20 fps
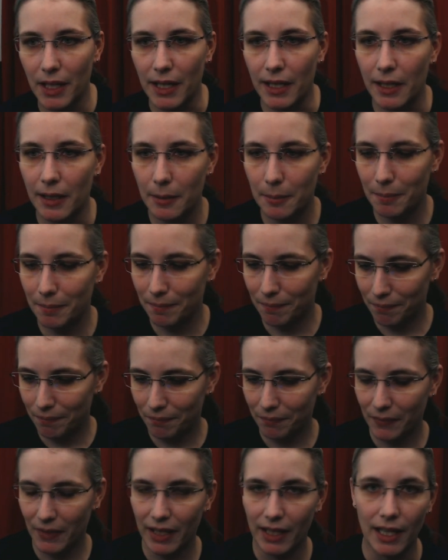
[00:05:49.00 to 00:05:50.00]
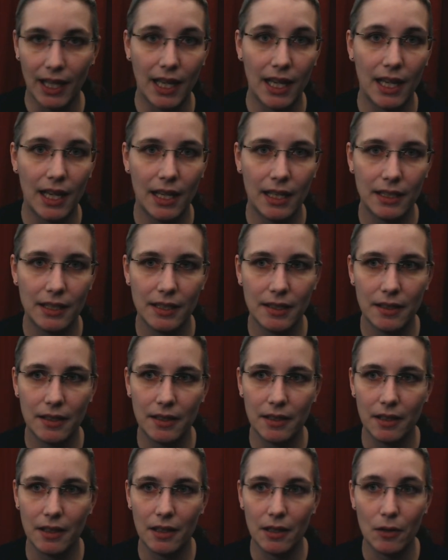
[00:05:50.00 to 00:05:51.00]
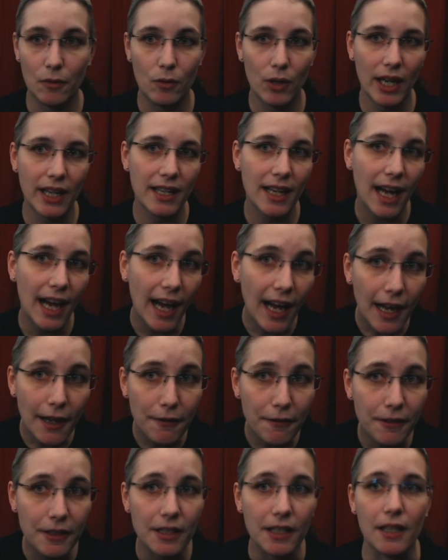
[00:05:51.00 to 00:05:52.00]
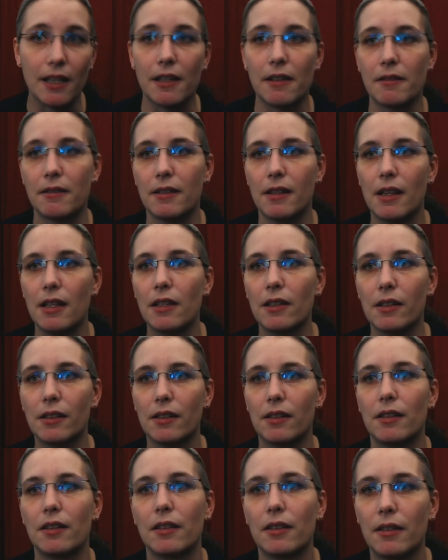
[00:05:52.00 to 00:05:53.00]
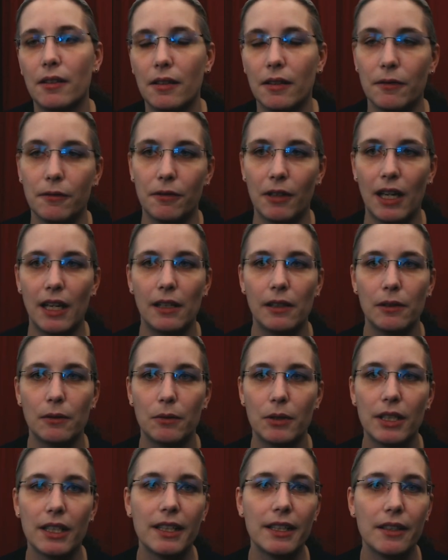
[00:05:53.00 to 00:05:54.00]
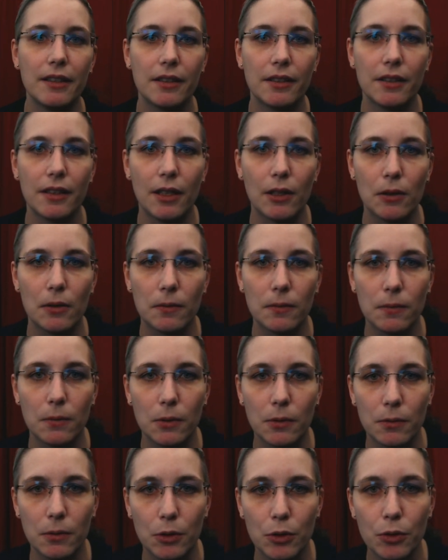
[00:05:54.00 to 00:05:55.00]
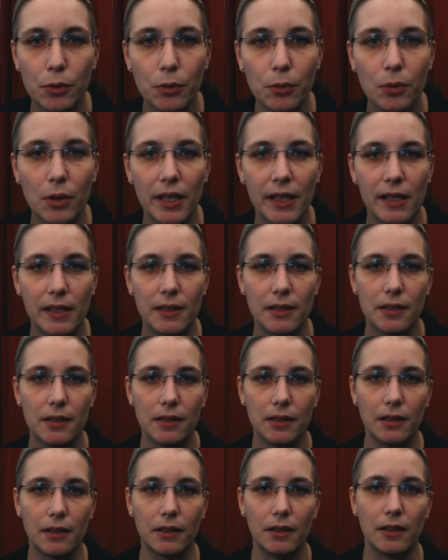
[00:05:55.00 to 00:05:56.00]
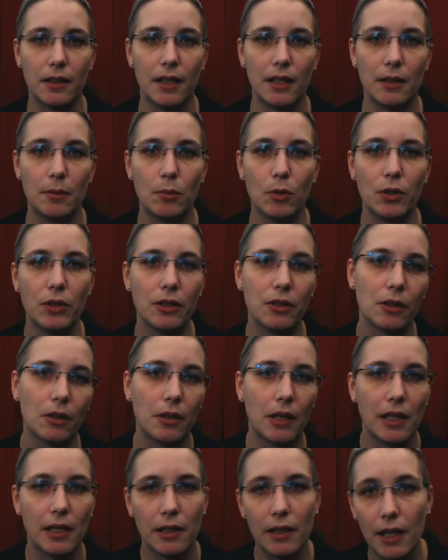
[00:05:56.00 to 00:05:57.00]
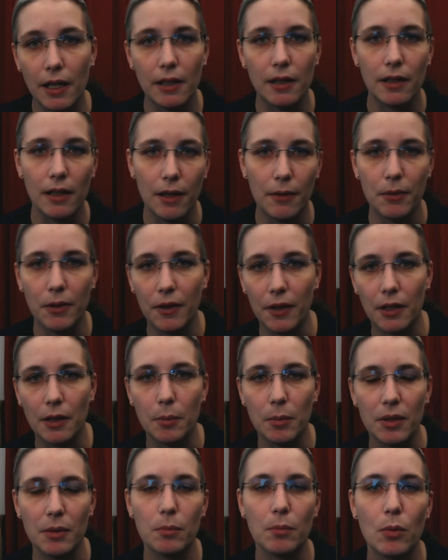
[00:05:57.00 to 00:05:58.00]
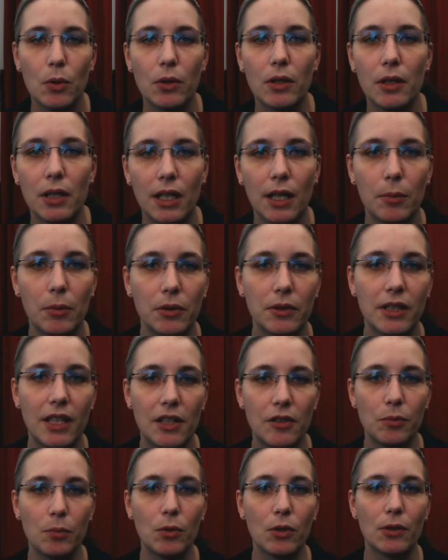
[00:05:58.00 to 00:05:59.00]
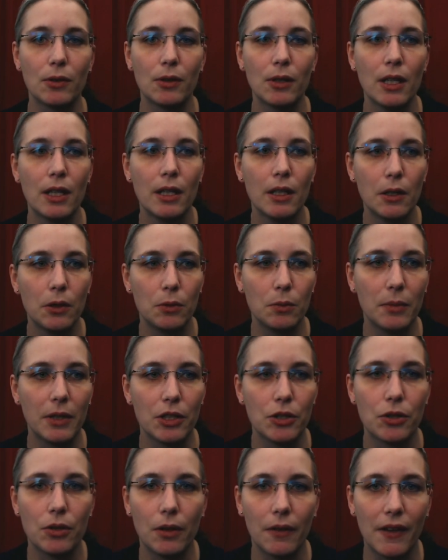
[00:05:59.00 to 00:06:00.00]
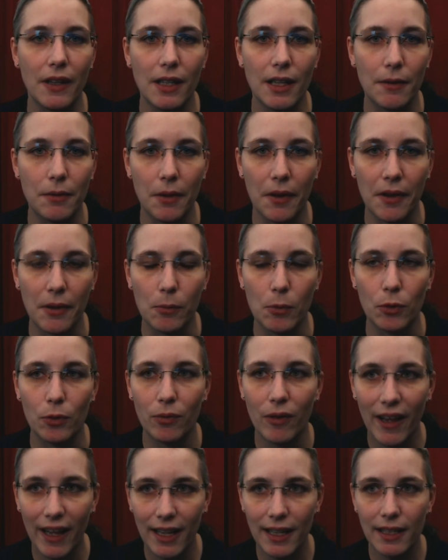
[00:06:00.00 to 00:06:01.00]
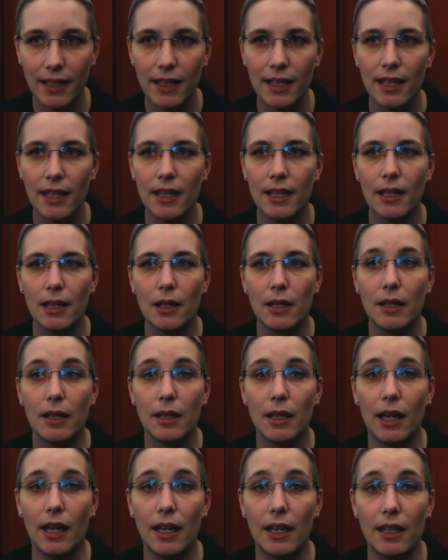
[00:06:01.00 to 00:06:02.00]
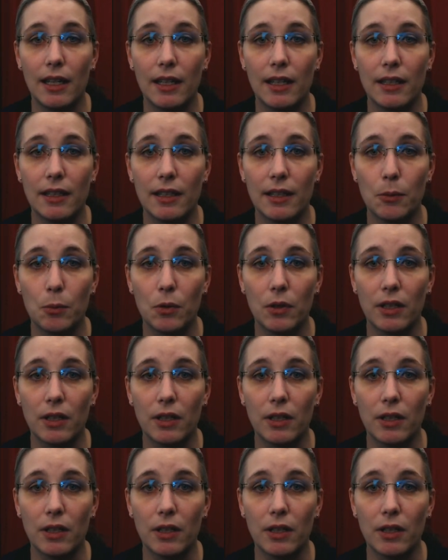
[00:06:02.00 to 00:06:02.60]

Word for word: Um, and uh, right after this final release of 142 and uh, then monitoring everything a bit more a couple of days more to make sure that everything was fine i did